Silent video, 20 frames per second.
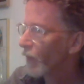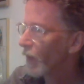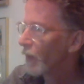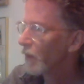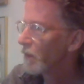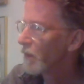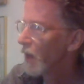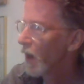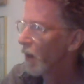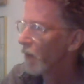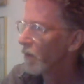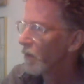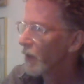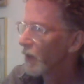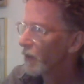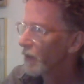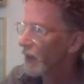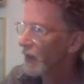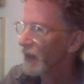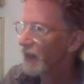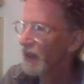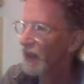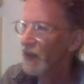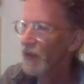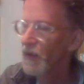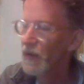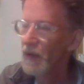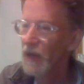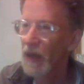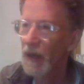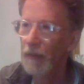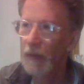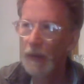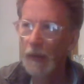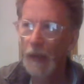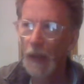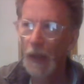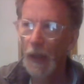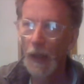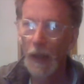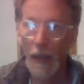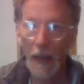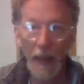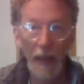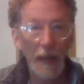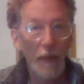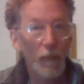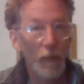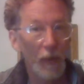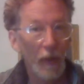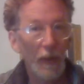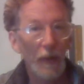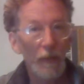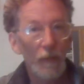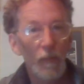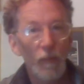No, he was like 6 or 7. He really